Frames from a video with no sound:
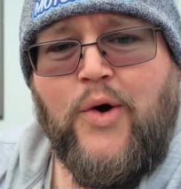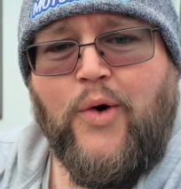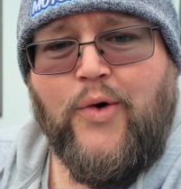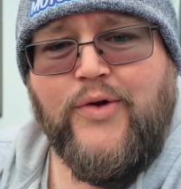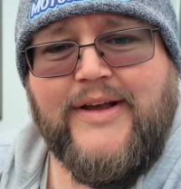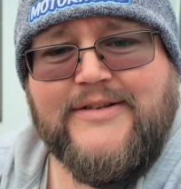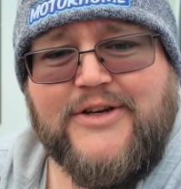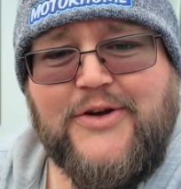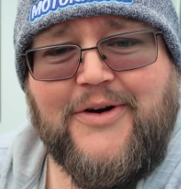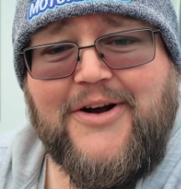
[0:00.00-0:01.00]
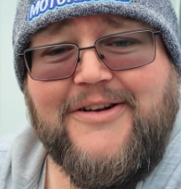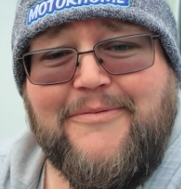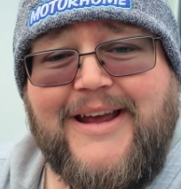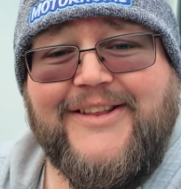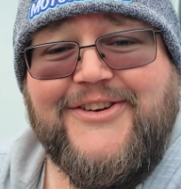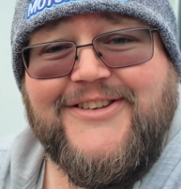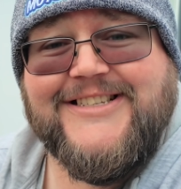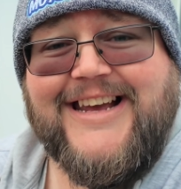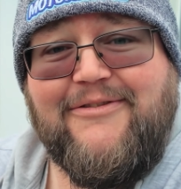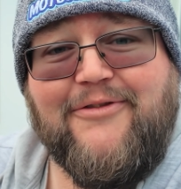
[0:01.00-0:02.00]
or there's a QR code up here that you can
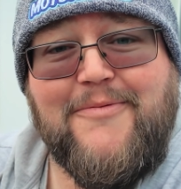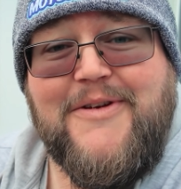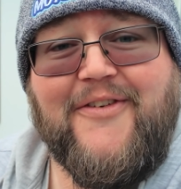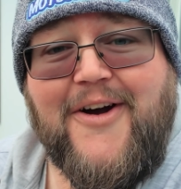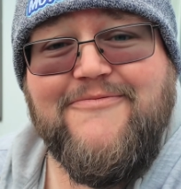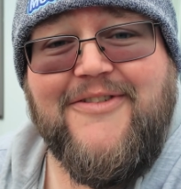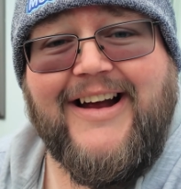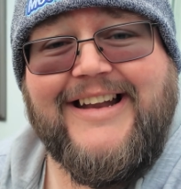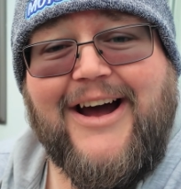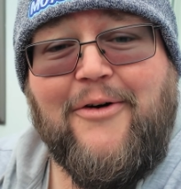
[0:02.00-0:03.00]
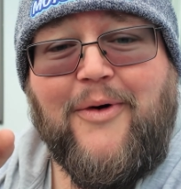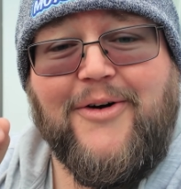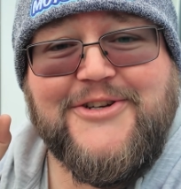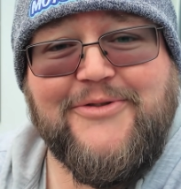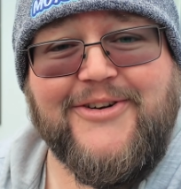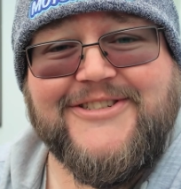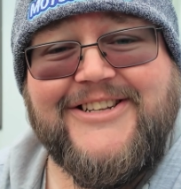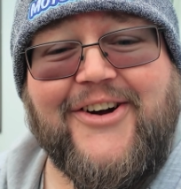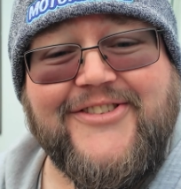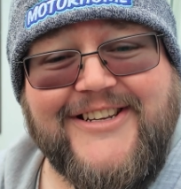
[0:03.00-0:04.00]
scan from your phone right now whilst you're
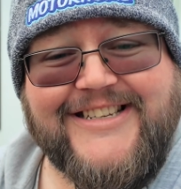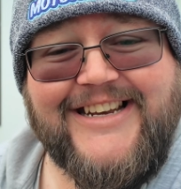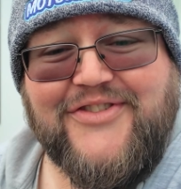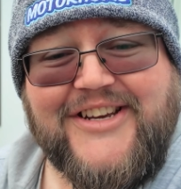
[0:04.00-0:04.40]
watching on your TV,